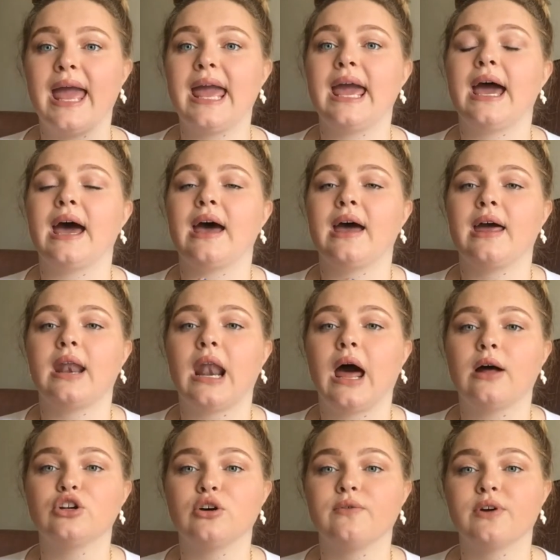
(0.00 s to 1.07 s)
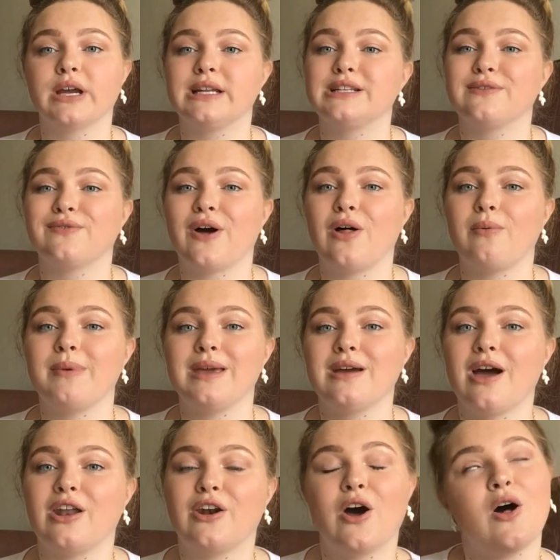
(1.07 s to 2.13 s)
and don't forget to follow me
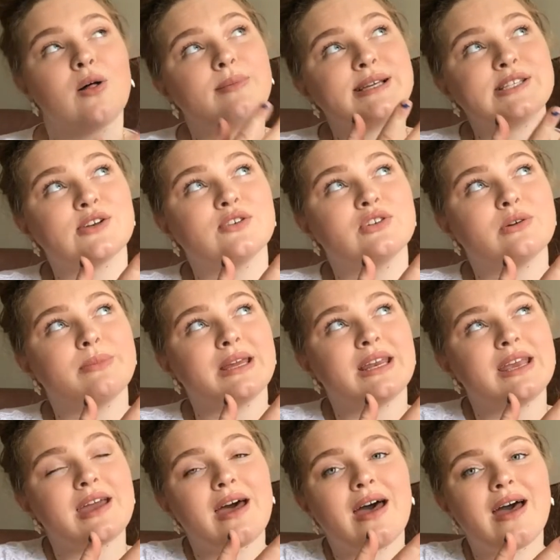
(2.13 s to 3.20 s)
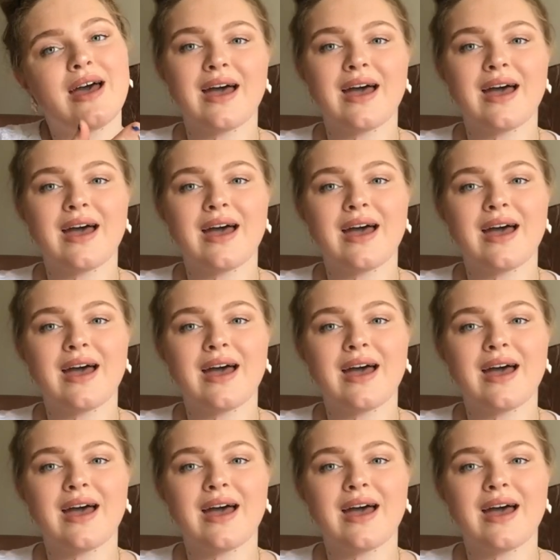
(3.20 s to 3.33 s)
on all my social media.